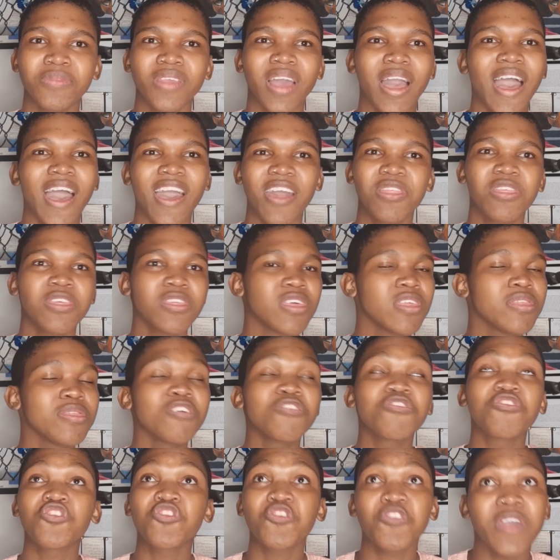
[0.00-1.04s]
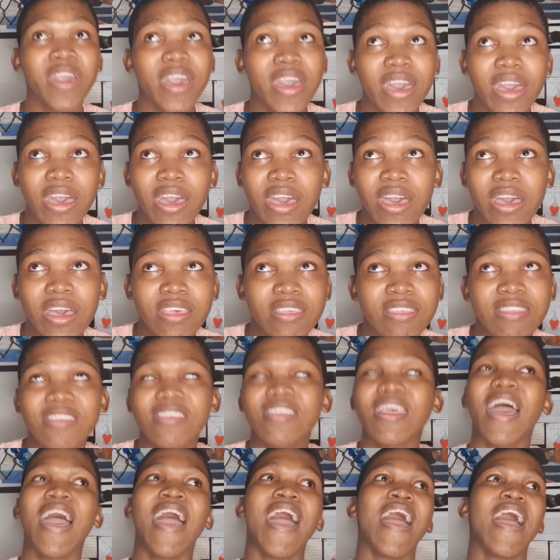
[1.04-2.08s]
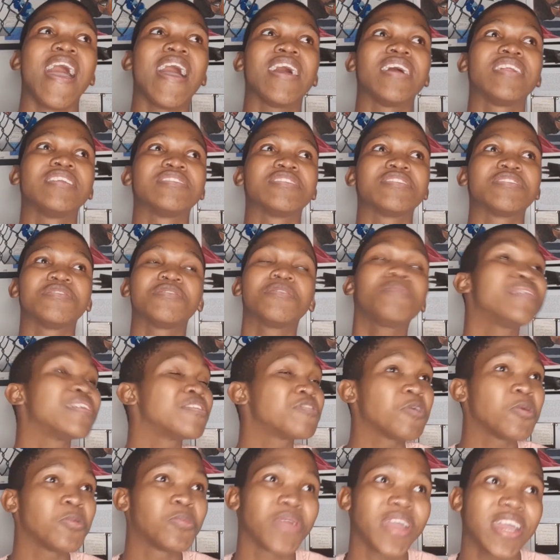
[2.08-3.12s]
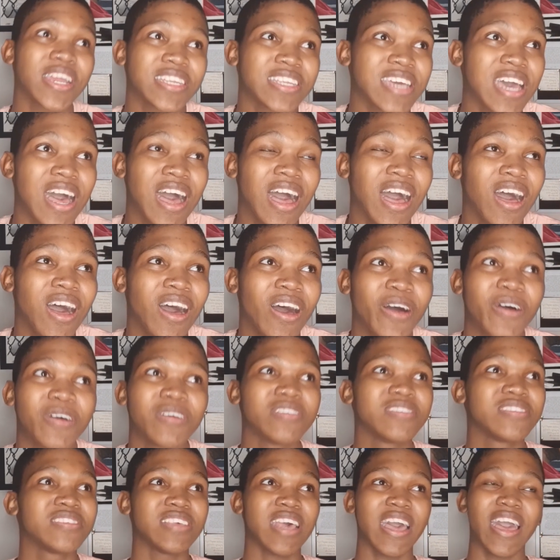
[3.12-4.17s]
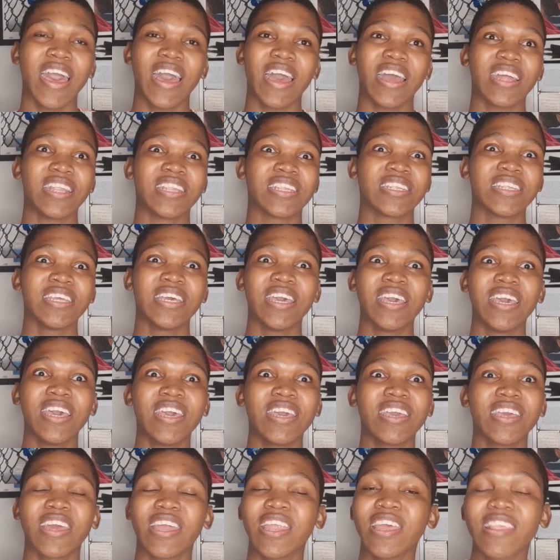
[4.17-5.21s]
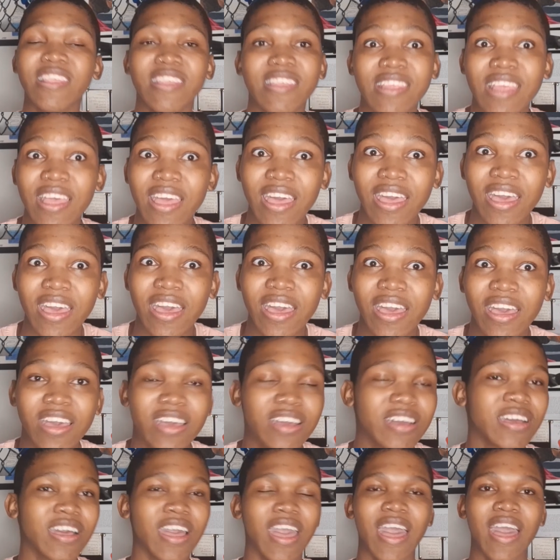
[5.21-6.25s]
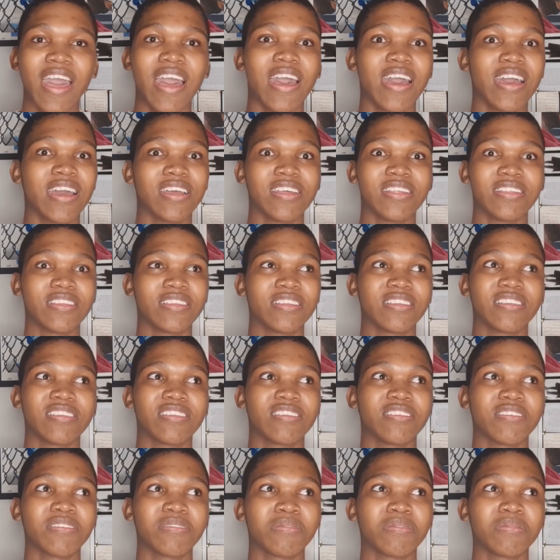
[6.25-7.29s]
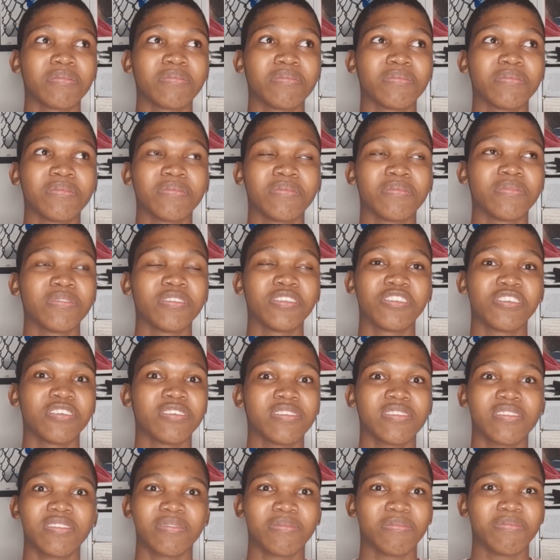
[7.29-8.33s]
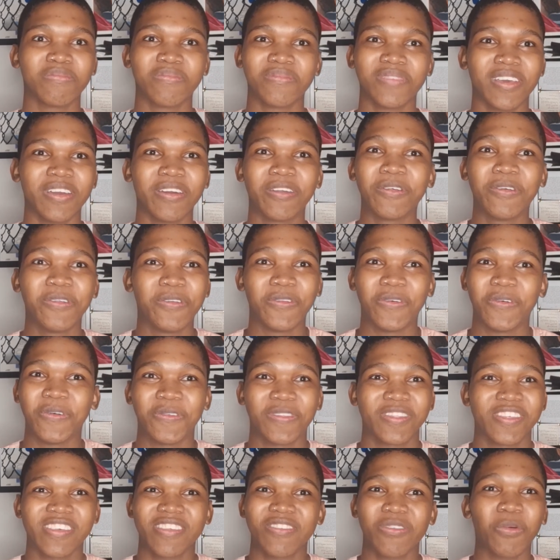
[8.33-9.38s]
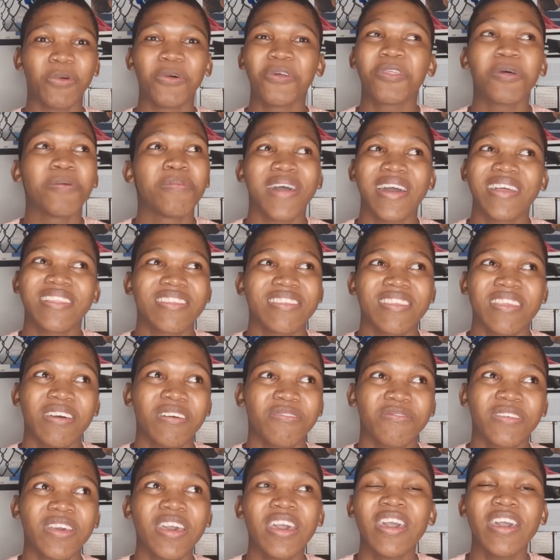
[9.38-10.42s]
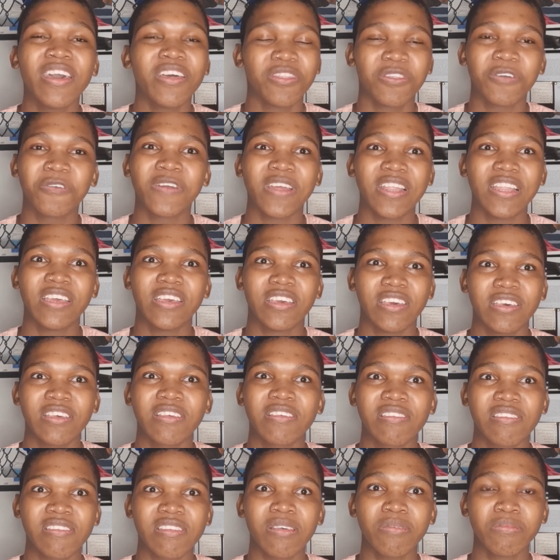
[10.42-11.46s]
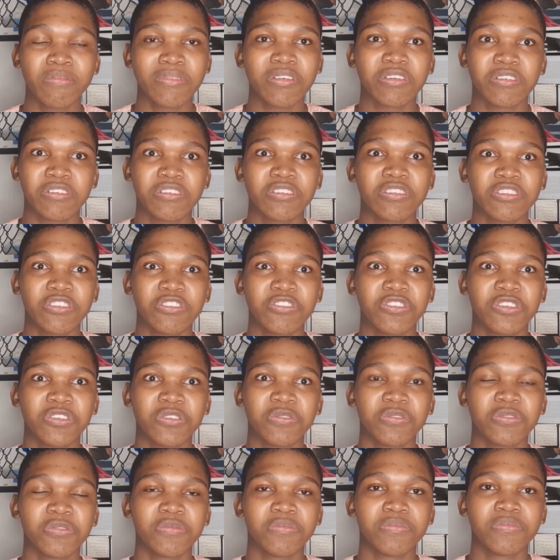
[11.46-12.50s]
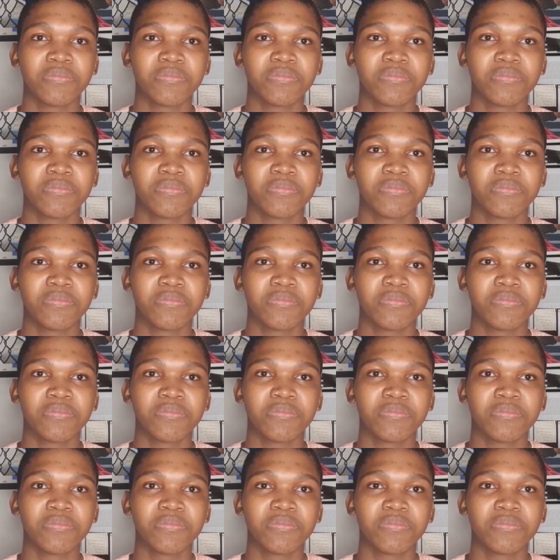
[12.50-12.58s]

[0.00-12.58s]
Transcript: other than the stress and the mental breakdowns and getting sick and just I don't know, just all the bad stuff, there really is some good to